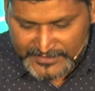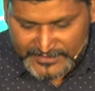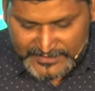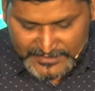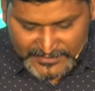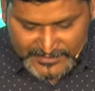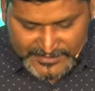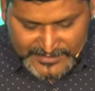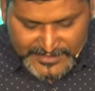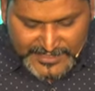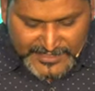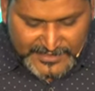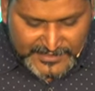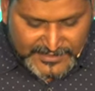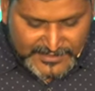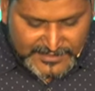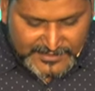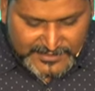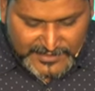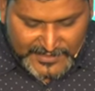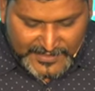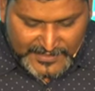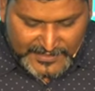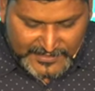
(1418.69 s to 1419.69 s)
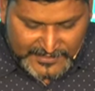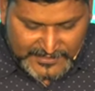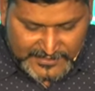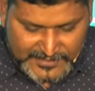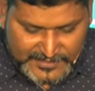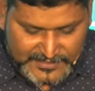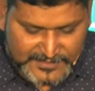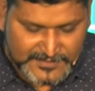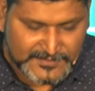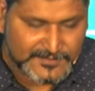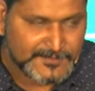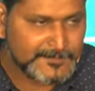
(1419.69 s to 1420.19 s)
with six
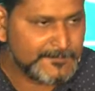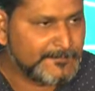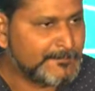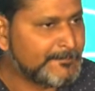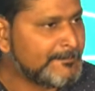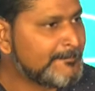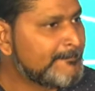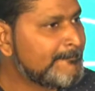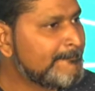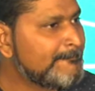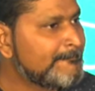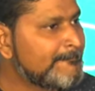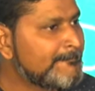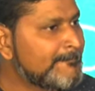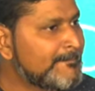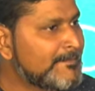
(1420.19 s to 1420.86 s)
things